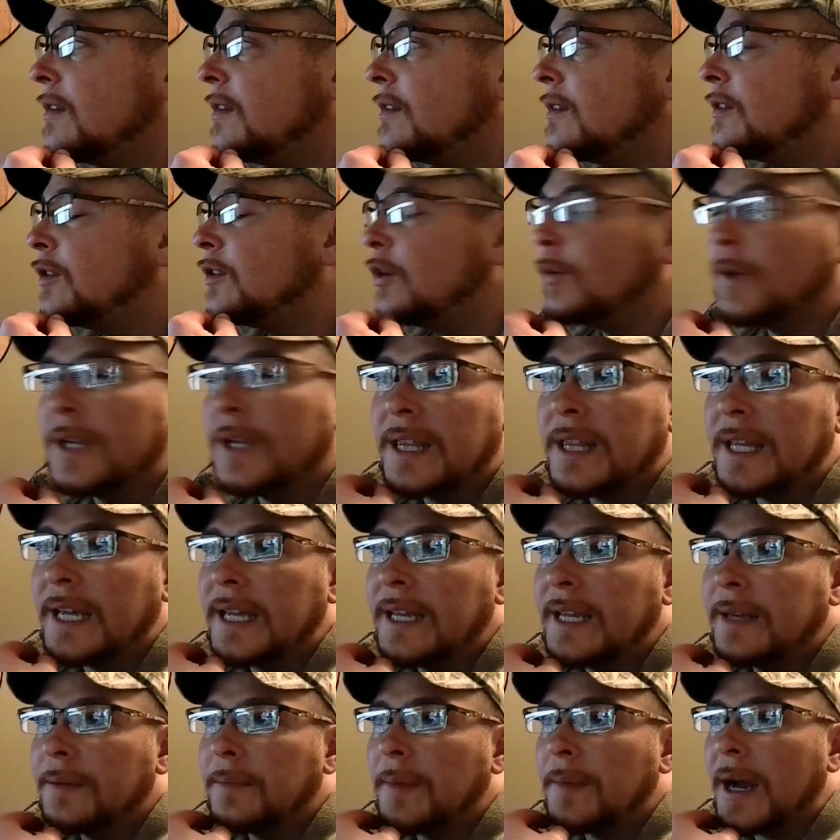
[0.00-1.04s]
do we think
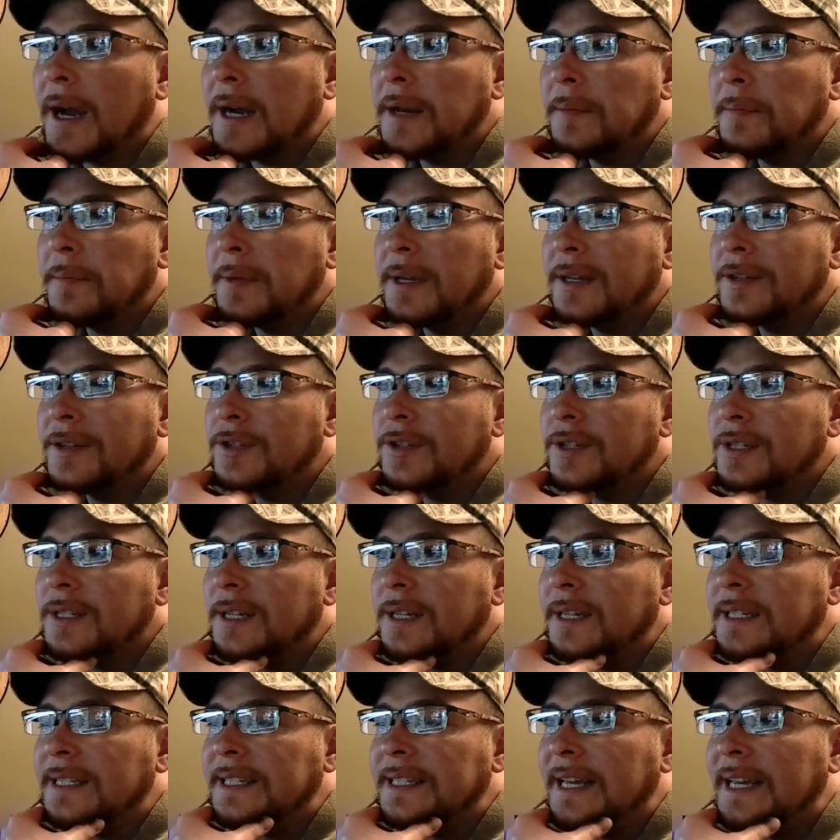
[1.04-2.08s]
it might have been just a
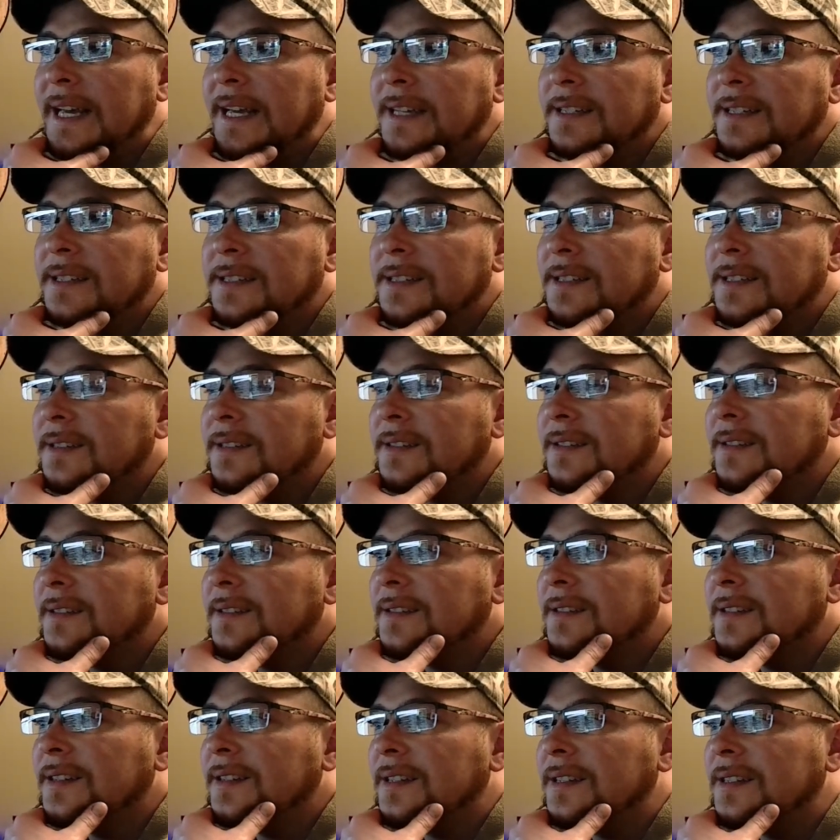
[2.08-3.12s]
test
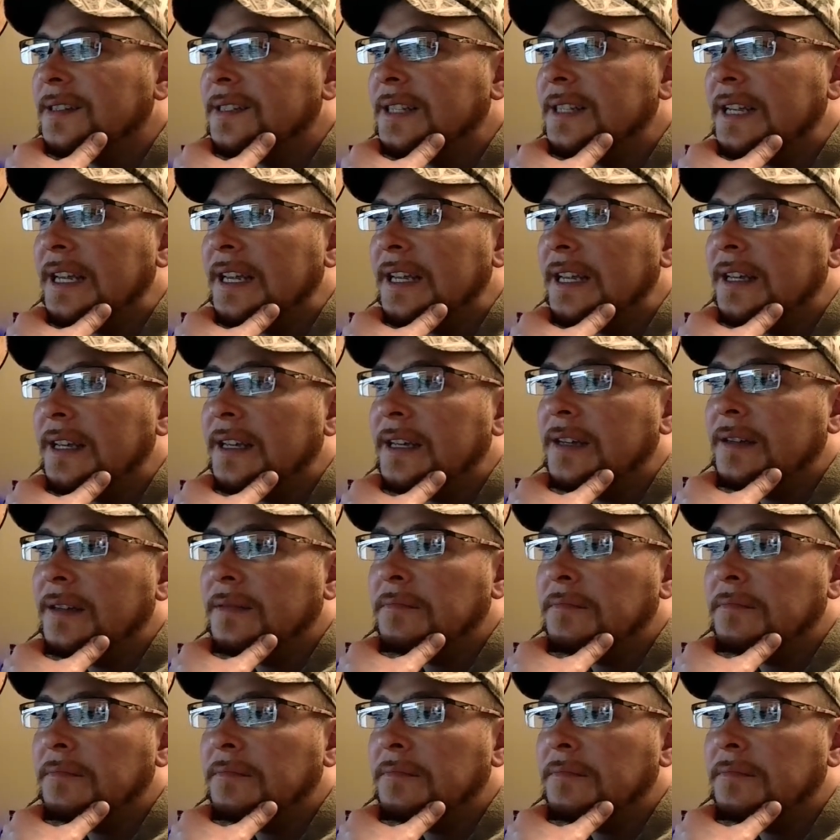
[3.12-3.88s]
to see